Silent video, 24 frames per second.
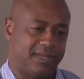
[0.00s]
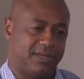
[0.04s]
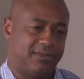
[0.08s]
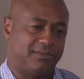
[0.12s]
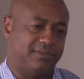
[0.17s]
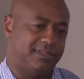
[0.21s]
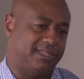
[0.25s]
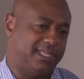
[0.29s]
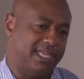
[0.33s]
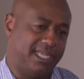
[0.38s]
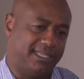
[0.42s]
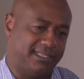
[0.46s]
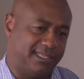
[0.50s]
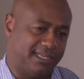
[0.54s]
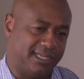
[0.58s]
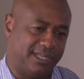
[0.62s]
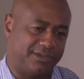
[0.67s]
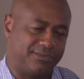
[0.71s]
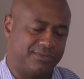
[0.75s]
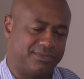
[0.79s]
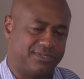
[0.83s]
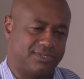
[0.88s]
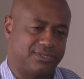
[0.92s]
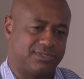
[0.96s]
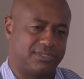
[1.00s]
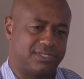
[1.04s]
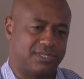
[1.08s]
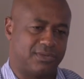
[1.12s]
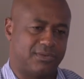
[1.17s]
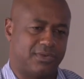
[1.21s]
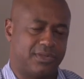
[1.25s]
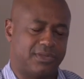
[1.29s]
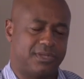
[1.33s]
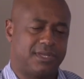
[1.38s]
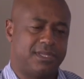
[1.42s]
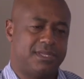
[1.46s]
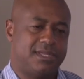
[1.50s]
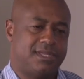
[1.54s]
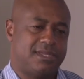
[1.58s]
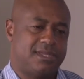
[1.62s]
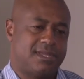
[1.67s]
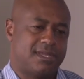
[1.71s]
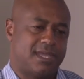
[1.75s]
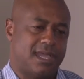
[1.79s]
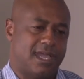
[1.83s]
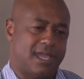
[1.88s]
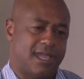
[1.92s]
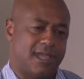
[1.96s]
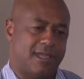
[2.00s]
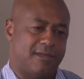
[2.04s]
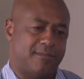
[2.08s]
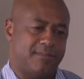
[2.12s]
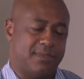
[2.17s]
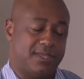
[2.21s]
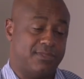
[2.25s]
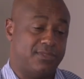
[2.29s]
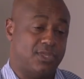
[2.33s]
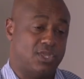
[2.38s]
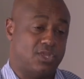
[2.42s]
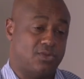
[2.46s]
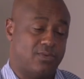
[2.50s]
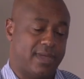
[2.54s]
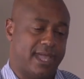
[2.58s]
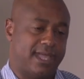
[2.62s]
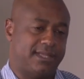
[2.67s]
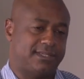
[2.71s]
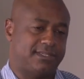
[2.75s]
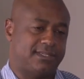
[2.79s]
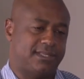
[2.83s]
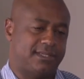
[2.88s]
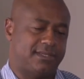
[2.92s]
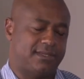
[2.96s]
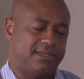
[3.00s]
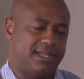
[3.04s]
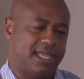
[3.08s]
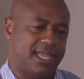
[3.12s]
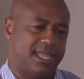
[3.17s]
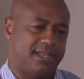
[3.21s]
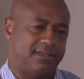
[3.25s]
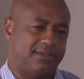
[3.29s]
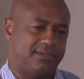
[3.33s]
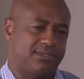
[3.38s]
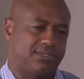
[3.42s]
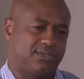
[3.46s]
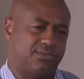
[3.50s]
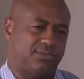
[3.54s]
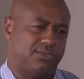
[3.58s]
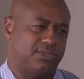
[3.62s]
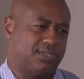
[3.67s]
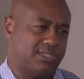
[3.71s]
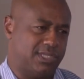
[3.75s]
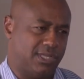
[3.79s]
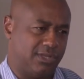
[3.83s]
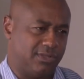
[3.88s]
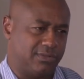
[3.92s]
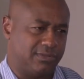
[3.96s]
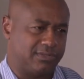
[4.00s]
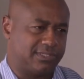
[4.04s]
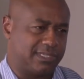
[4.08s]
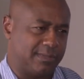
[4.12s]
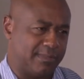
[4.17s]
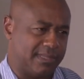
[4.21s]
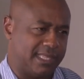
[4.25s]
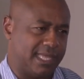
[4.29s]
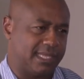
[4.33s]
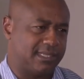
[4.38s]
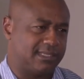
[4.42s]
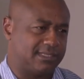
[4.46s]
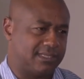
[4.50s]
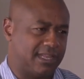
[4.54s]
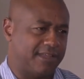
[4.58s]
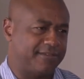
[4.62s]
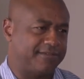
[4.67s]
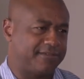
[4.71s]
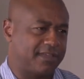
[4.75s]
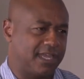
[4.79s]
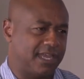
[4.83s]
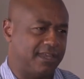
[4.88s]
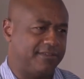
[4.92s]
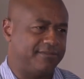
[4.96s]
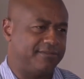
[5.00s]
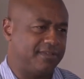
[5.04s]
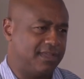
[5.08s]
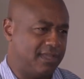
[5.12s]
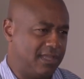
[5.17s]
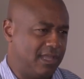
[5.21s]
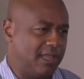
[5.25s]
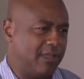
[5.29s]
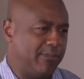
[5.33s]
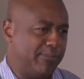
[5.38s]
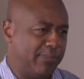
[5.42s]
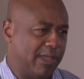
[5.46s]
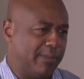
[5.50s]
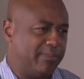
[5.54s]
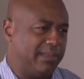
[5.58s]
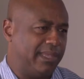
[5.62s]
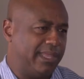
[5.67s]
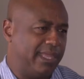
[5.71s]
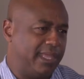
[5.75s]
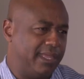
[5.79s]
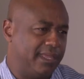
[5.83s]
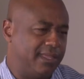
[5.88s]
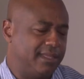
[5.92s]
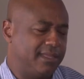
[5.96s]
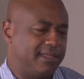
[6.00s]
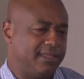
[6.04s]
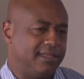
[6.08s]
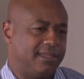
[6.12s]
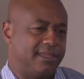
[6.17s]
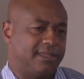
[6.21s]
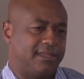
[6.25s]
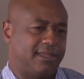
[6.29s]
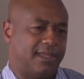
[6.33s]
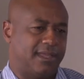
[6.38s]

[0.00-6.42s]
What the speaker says: in the 1800s and so on in the US, and so there's still some of that stuff kind of bubbling.